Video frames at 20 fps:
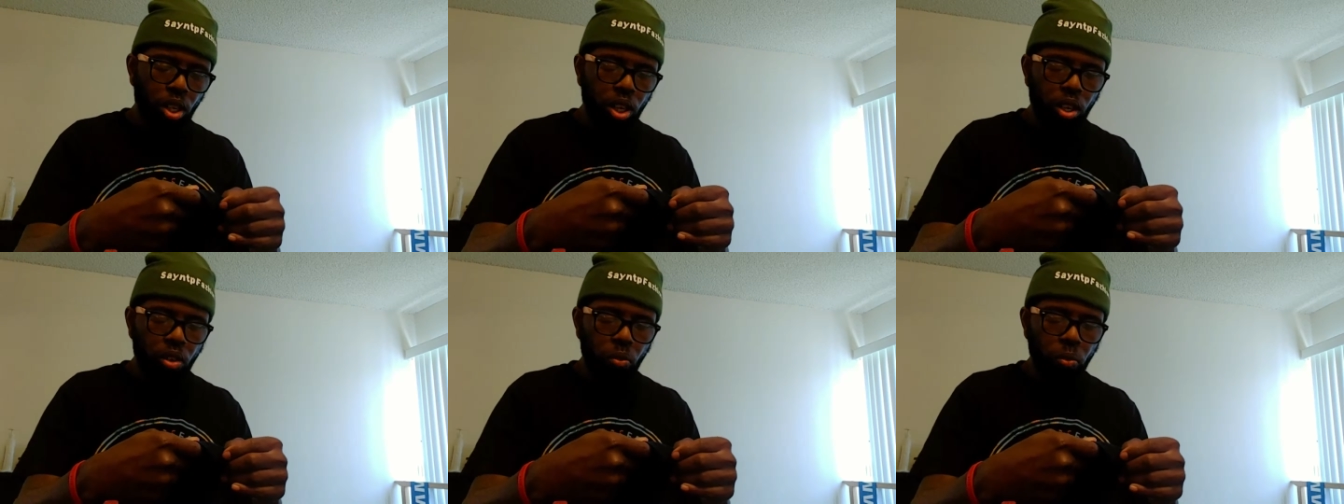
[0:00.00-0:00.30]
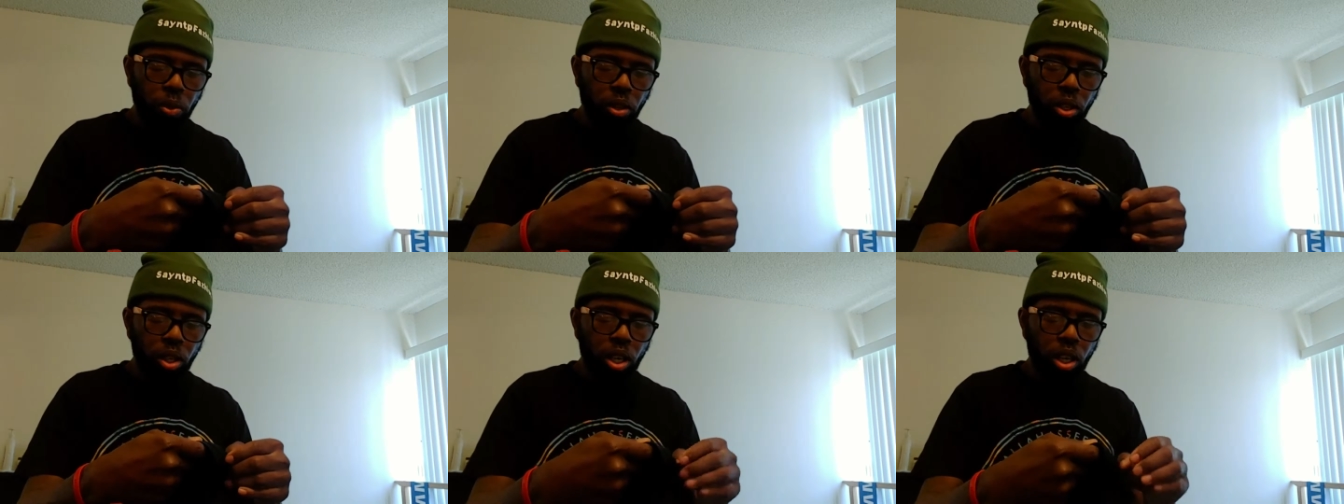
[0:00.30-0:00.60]

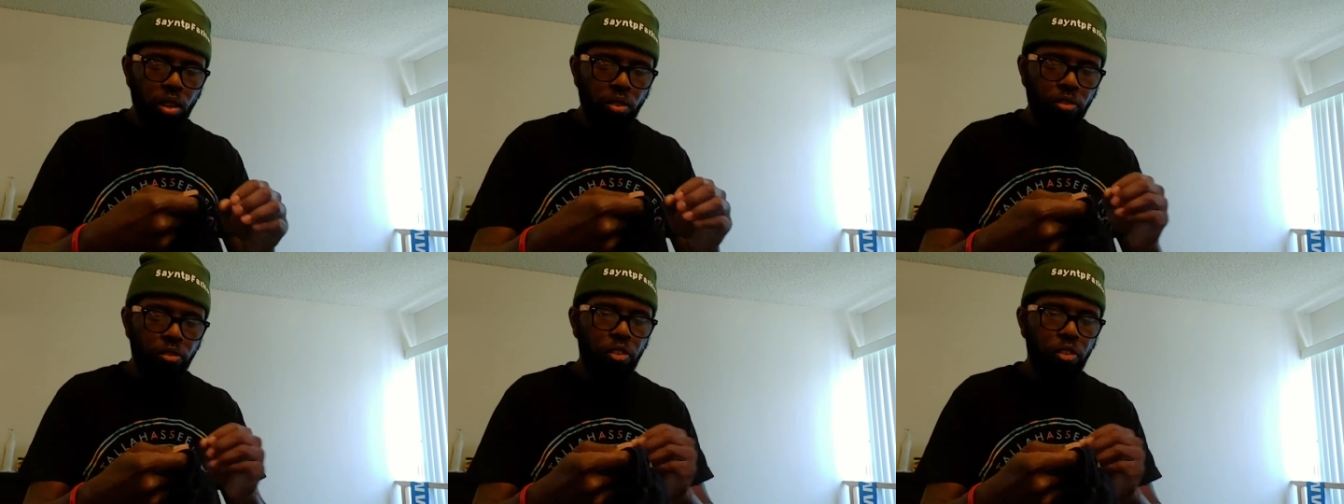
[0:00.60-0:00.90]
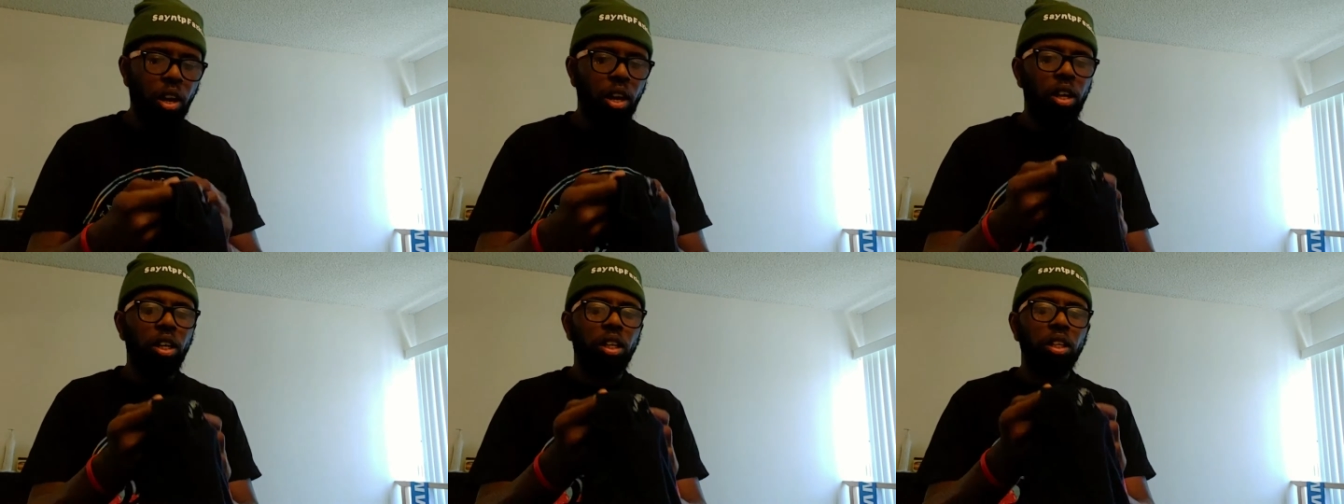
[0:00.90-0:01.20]
we love
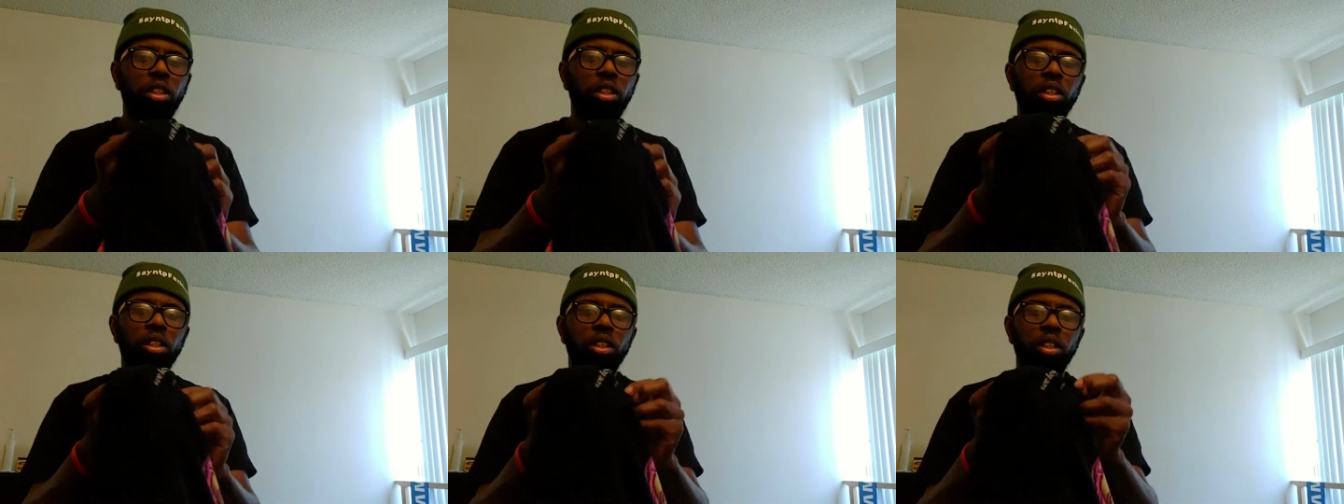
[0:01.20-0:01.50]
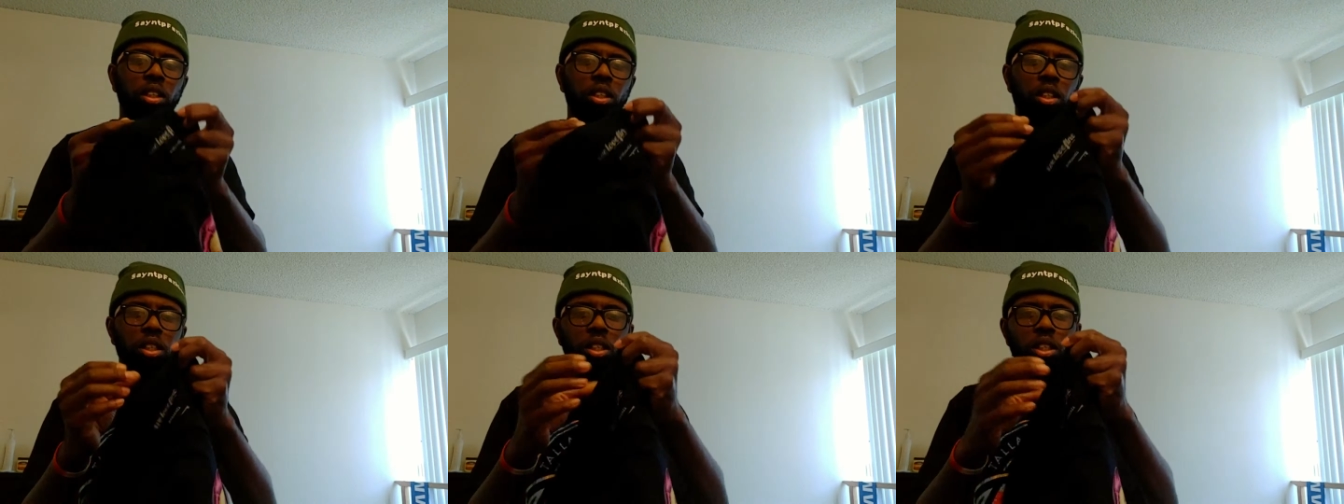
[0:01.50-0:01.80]
fine.
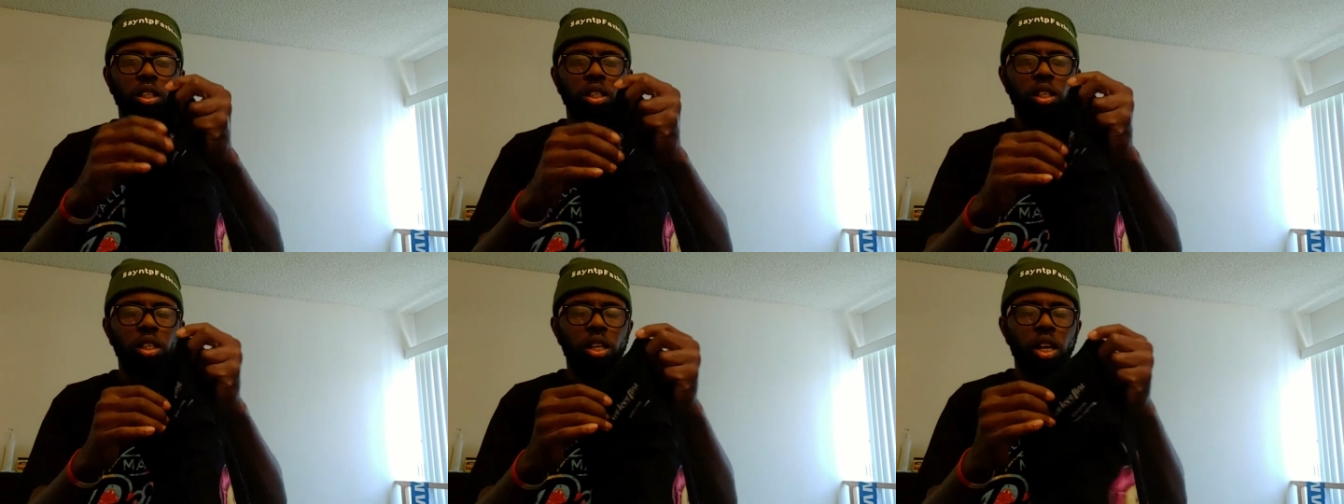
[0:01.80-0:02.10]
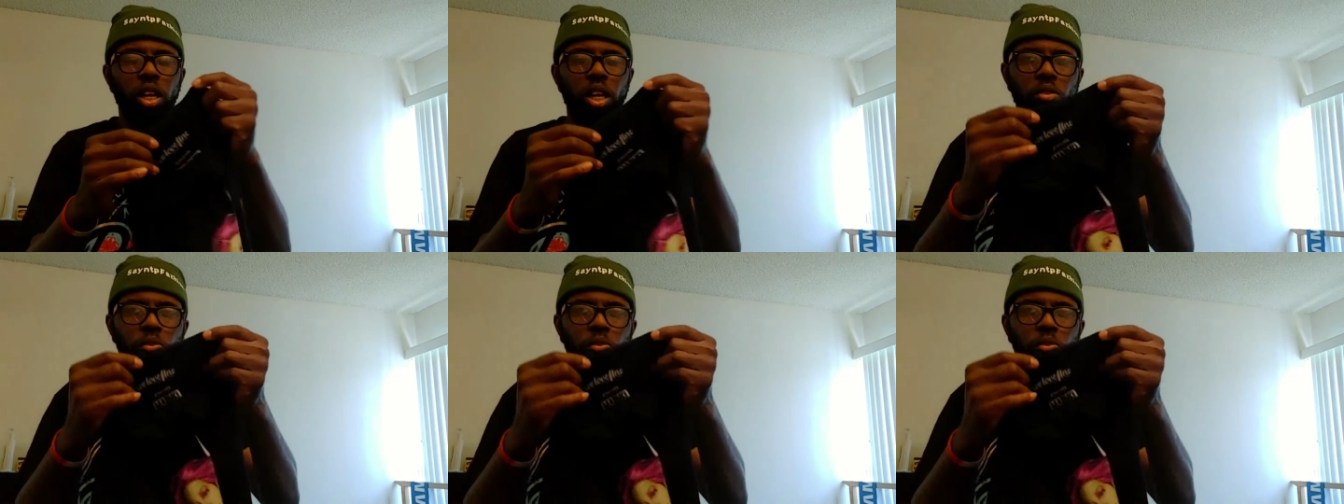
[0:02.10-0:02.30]
That's